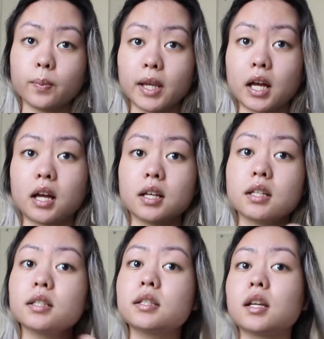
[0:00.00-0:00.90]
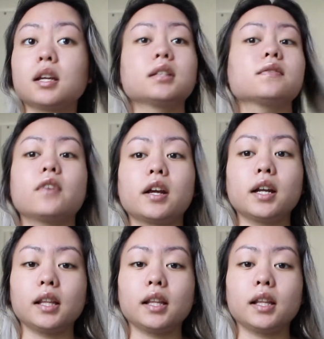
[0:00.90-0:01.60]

because it's very